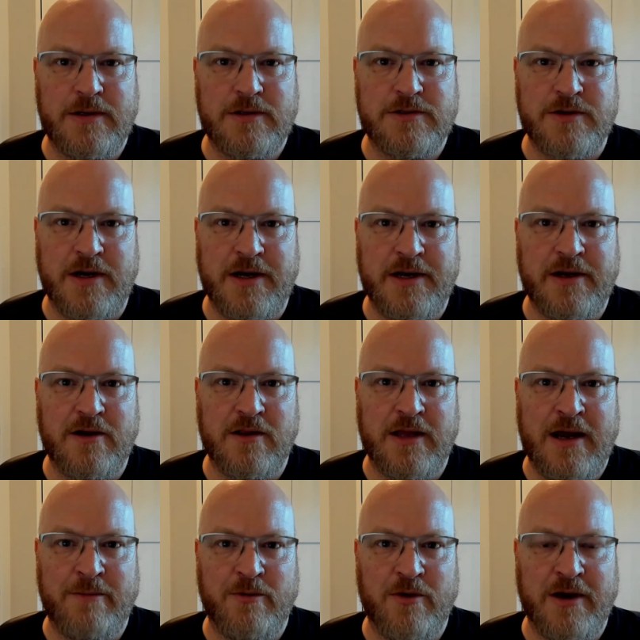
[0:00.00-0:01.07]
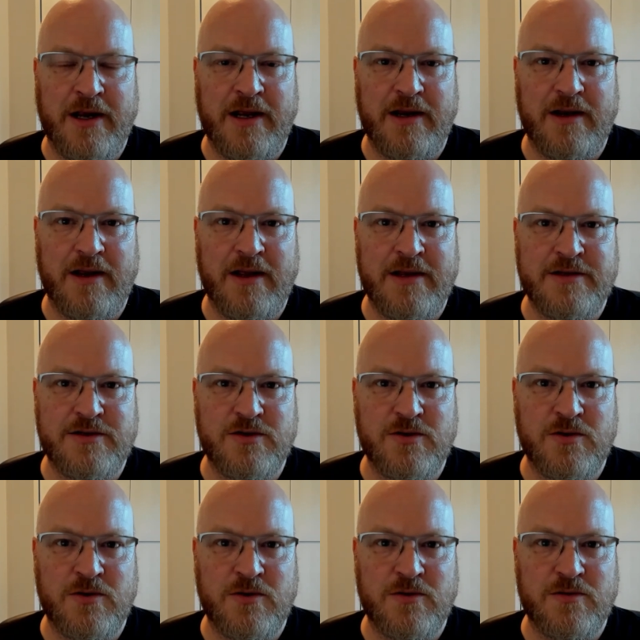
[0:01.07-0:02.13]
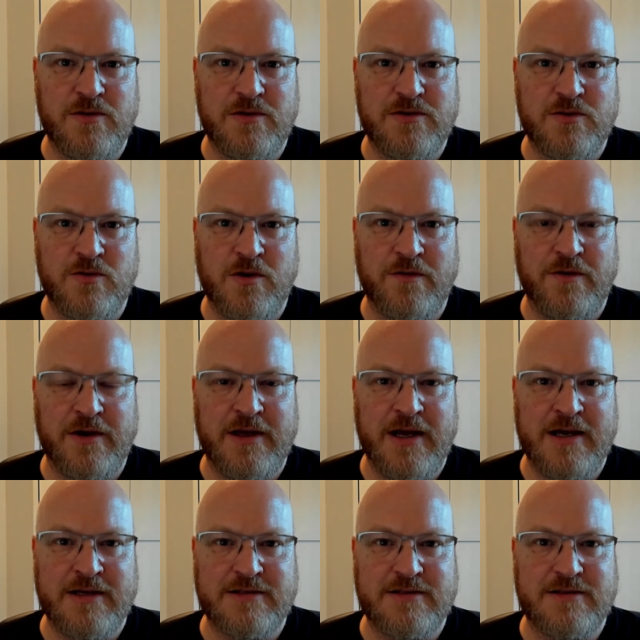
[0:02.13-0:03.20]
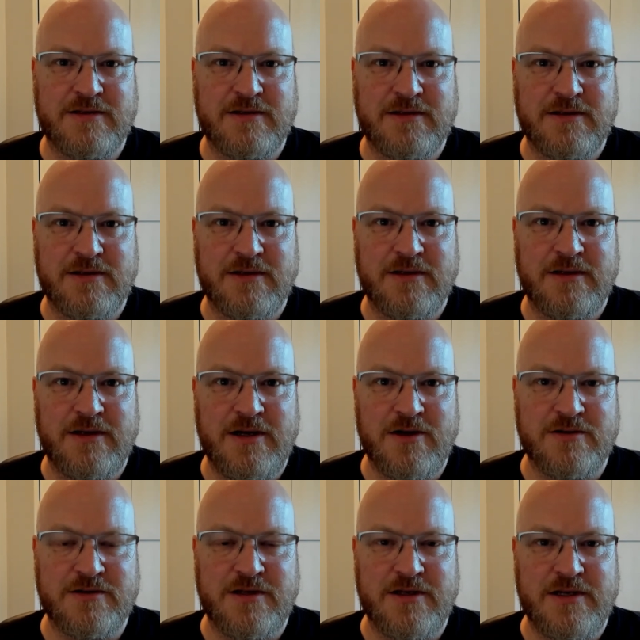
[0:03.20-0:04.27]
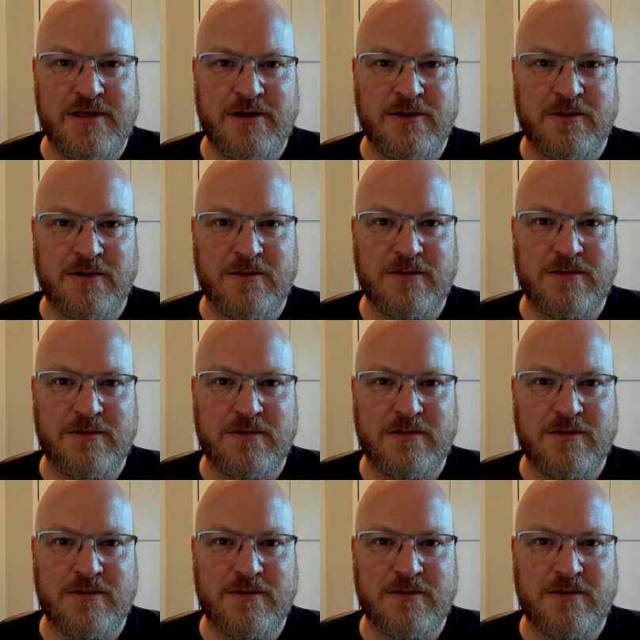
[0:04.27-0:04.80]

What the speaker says: try and collaborate and do sort of a guest, here's the deal.